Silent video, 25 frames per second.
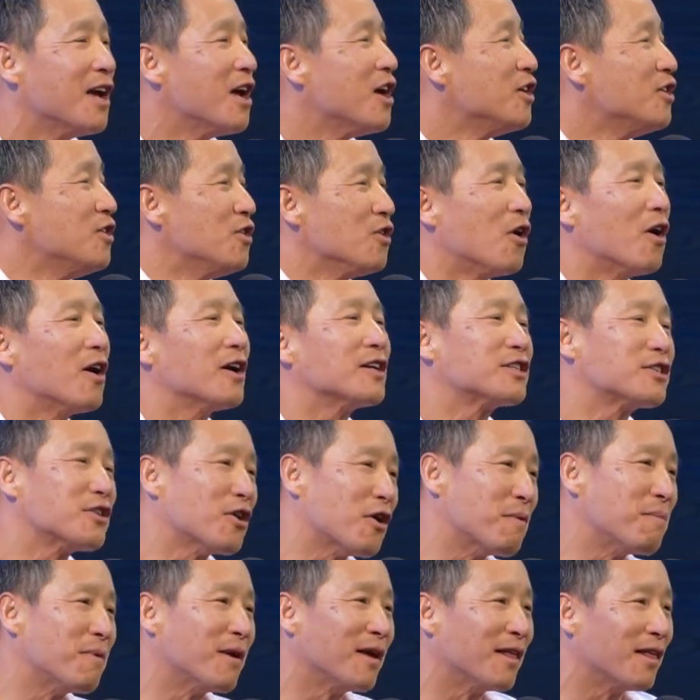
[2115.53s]
You guys
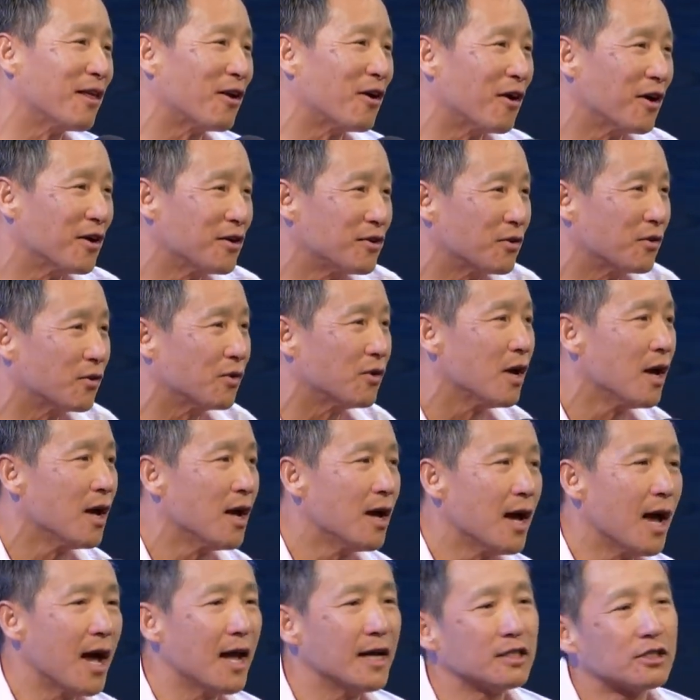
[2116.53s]
know better than I do.
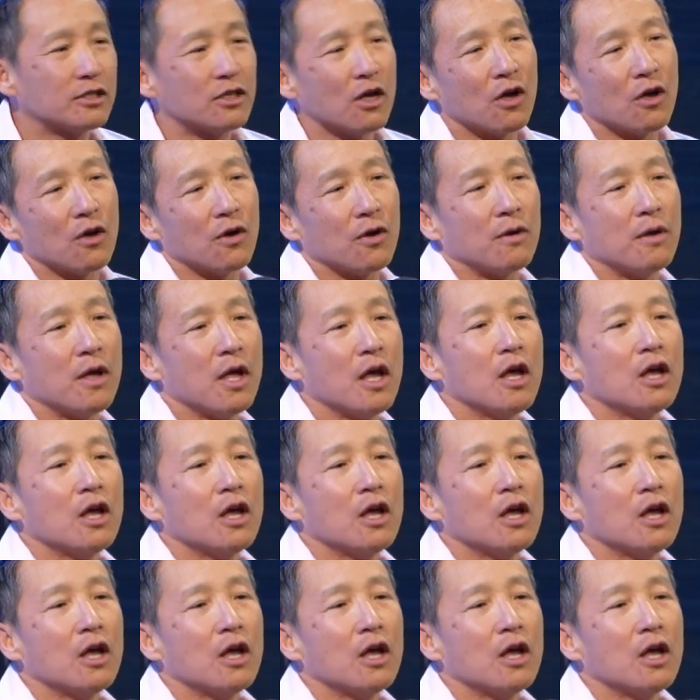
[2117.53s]
And so